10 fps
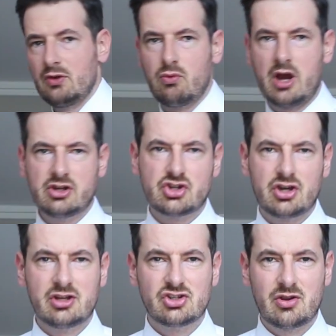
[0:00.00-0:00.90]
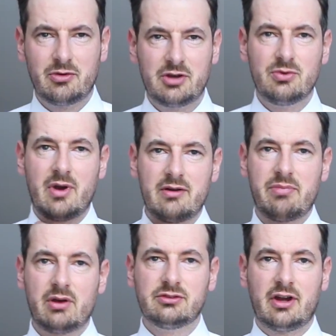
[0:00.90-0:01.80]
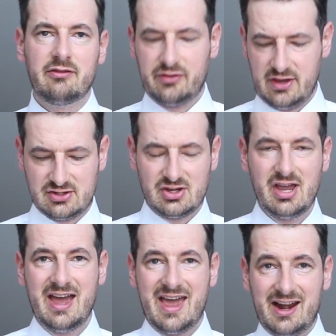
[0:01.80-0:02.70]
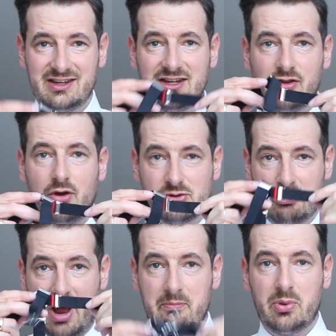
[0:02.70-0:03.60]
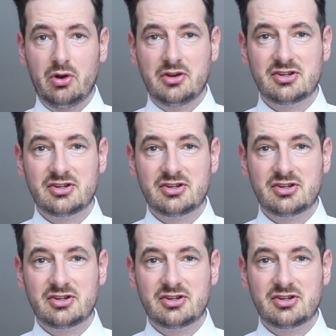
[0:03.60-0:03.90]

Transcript: White shirt, so I'm going to be wearing bow tie for this, and I need those bad boys.